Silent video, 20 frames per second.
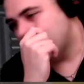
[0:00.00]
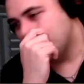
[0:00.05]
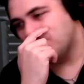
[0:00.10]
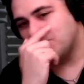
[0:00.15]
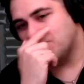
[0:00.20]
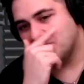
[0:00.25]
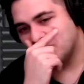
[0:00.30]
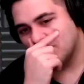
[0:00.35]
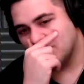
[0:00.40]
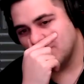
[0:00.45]

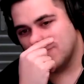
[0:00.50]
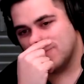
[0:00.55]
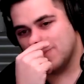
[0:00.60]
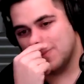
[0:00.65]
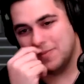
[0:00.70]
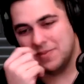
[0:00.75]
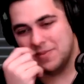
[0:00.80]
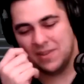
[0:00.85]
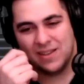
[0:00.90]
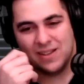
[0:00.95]

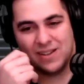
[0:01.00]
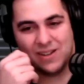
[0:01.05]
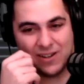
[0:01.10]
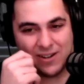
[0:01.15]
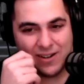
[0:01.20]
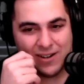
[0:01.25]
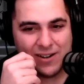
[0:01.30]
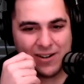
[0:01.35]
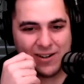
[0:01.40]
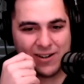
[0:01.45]

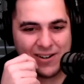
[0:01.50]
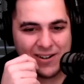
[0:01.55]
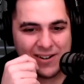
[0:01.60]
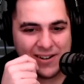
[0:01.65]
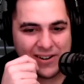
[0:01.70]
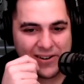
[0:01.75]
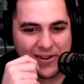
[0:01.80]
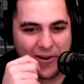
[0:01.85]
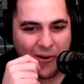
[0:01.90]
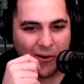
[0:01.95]

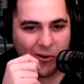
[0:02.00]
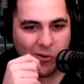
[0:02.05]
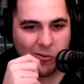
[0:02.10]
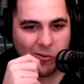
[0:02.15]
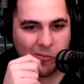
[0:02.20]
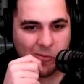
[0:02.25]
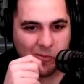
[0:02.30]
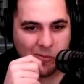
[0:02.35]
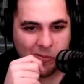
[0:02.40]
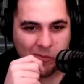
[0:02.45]

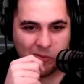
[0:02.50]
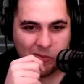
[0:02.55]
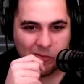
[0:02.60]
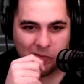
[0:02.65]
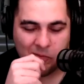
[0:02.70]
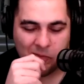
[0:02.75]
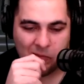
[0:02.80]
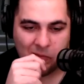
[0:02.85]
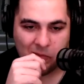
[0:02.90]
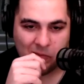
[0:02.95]

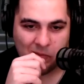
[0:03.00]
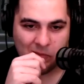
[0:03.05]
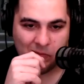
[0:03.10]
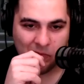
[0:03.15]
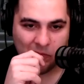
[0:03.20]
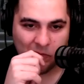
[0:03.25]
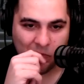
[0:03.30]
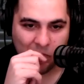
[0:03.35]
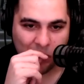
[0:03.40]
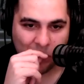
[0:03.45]

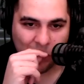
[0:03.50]
This person isn't speaking.